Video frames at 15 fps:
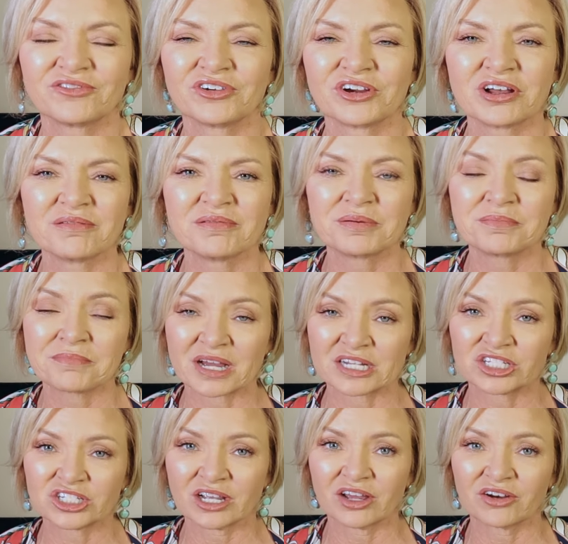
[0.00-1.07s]
from my
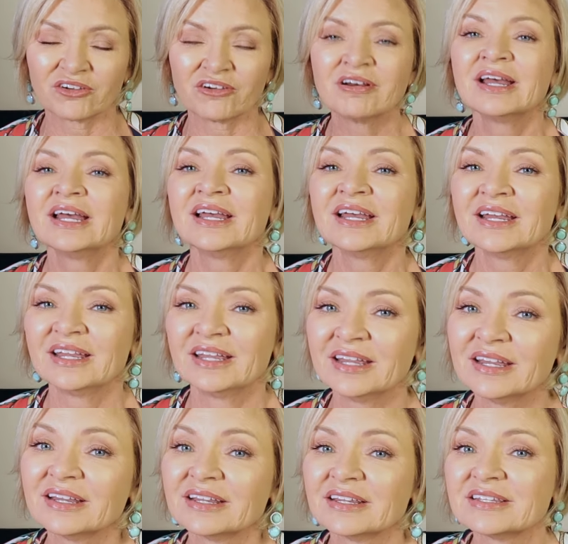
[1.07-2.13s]
channel
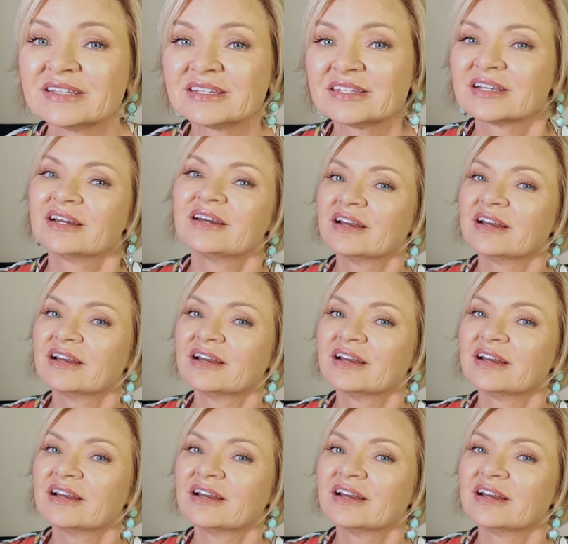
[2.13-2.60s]
is